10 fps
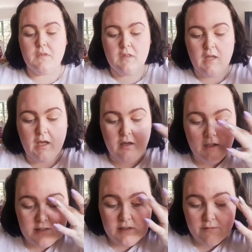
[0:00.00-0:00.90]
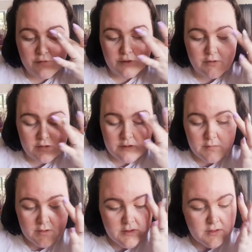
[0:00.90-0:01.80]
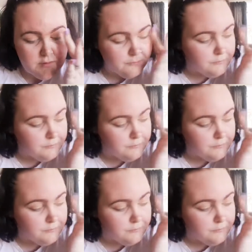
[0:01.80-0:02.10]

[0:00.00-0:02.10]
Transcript: that kind of stuff for Christmas